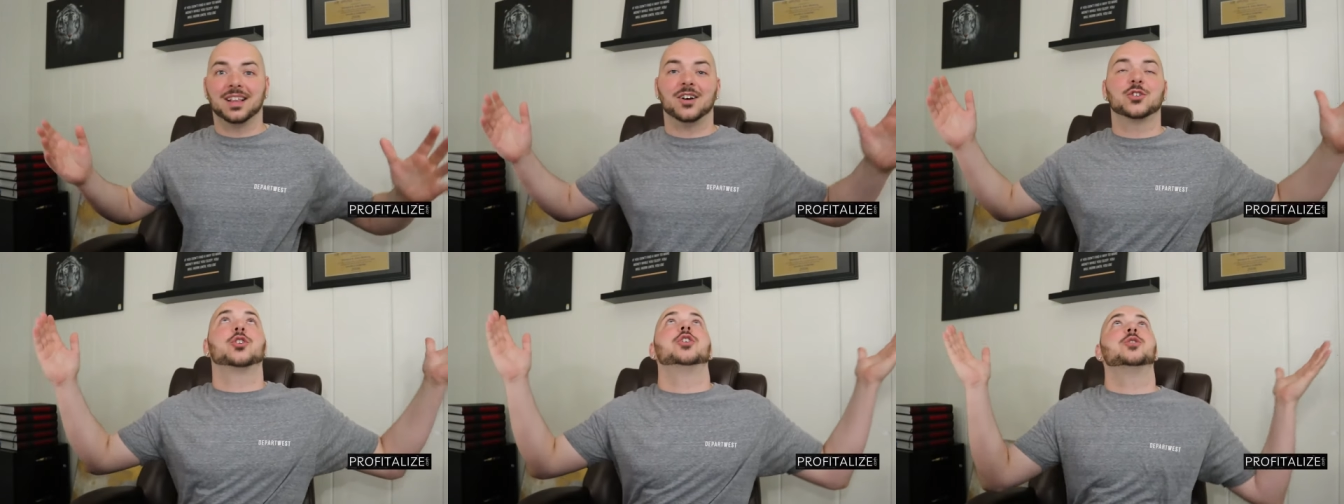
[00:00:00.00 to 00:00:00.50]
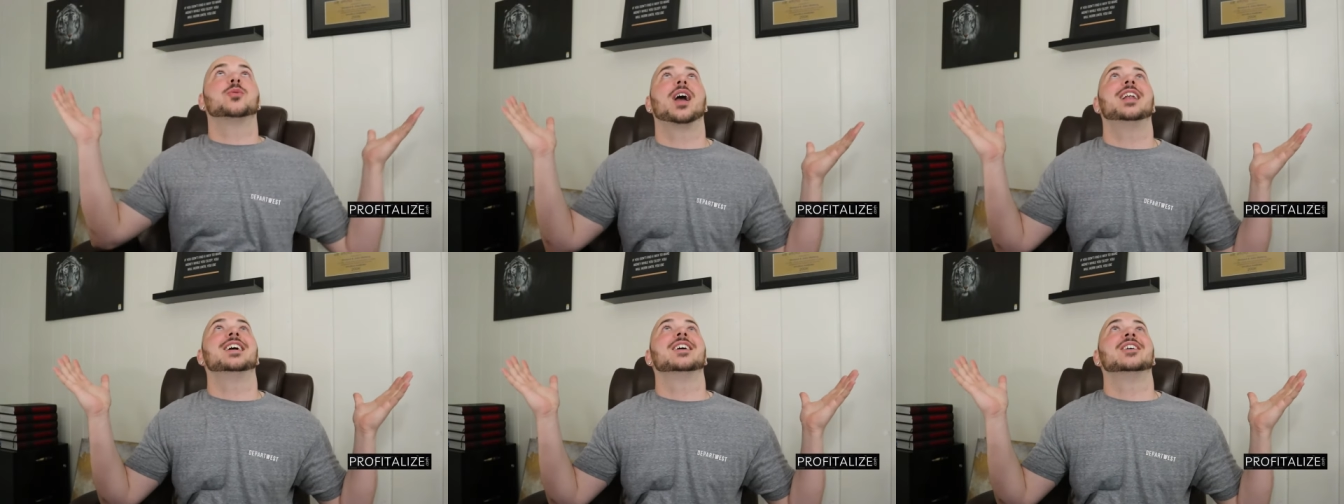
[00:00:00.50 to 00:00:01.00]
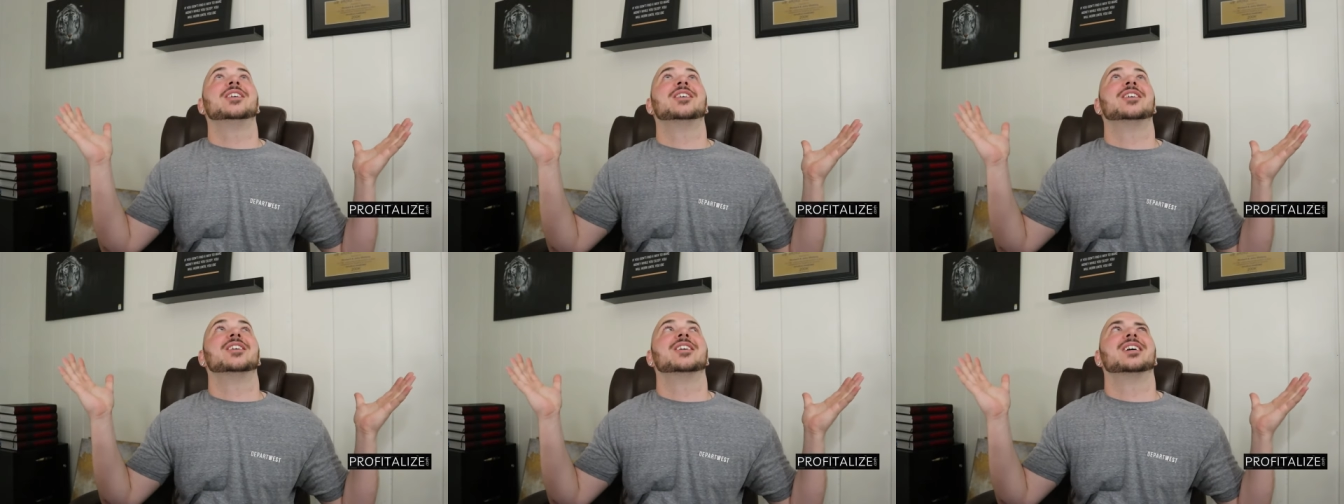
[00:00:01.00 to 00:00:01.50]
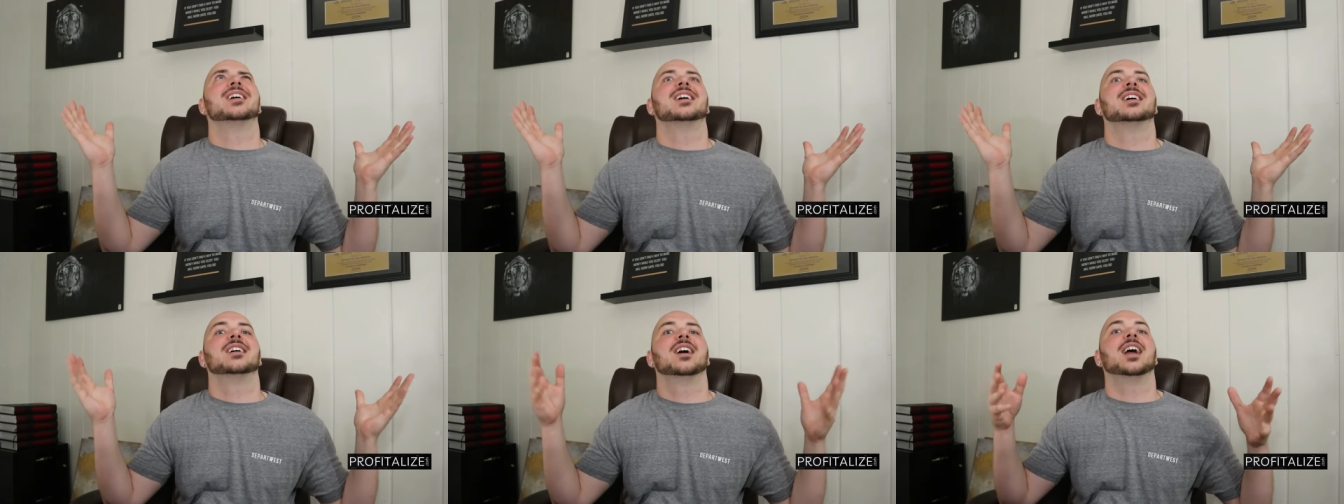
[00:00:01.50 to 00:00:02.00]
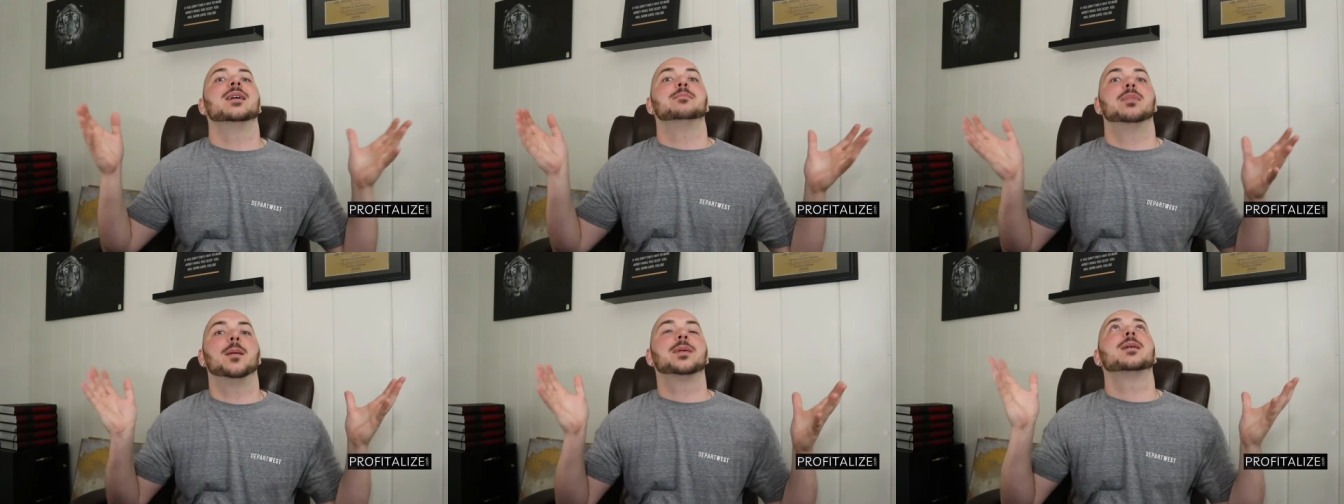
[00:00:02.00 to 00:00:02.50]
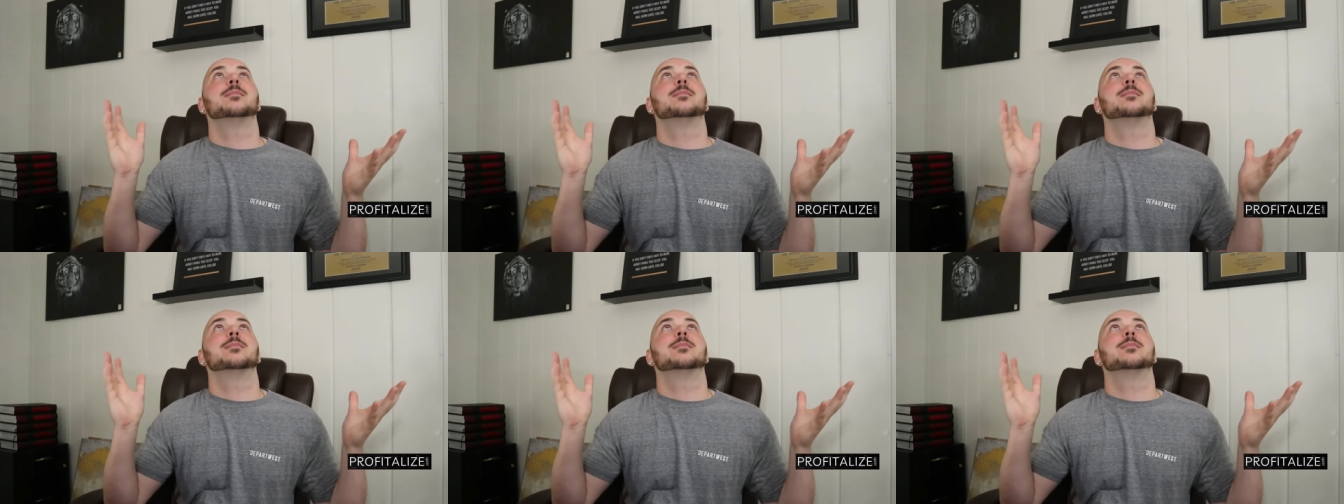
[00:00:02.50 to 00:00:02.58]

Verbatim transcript: I'll show you right here. All right, pop it